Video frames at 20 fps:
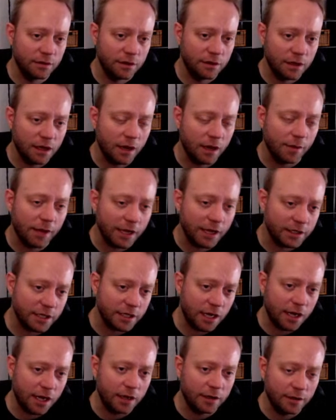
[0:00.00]
a black
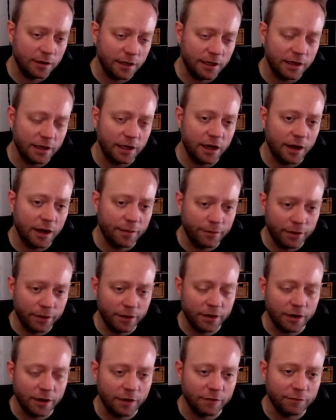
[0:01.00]
tile and the
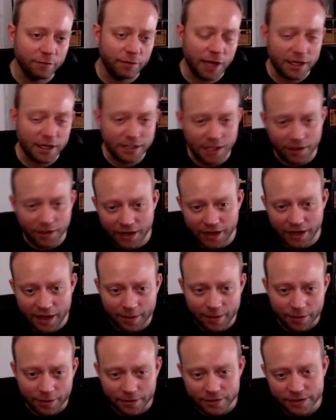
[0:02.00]
number of black tile
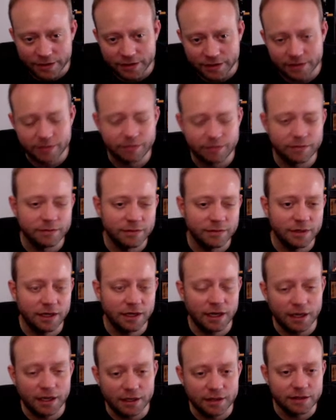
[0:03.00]
neighbors
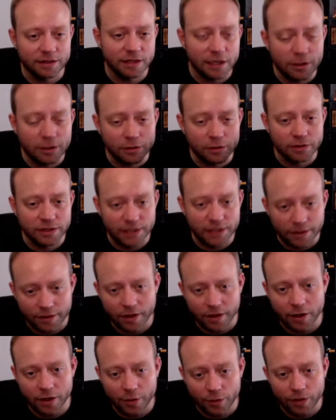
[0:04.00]
is either
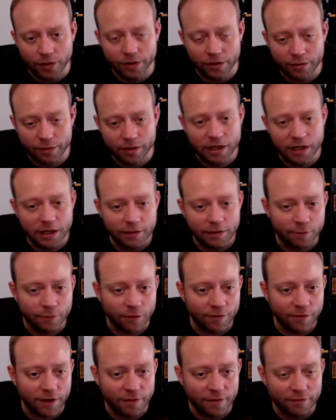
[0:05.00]
0 or 3, 4,
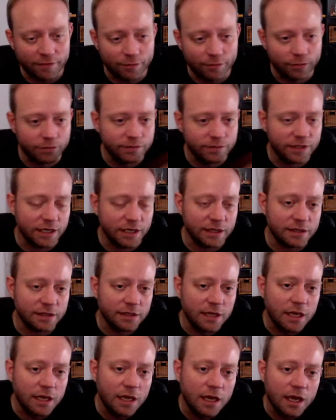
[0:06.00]
5, 6,
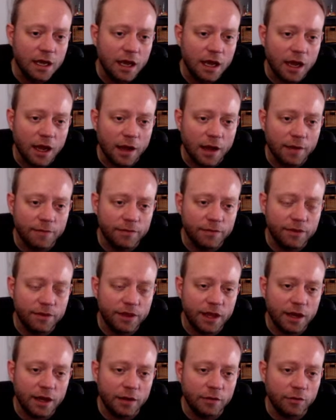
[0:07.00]

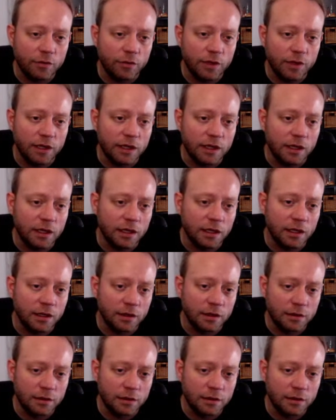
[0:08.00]
then we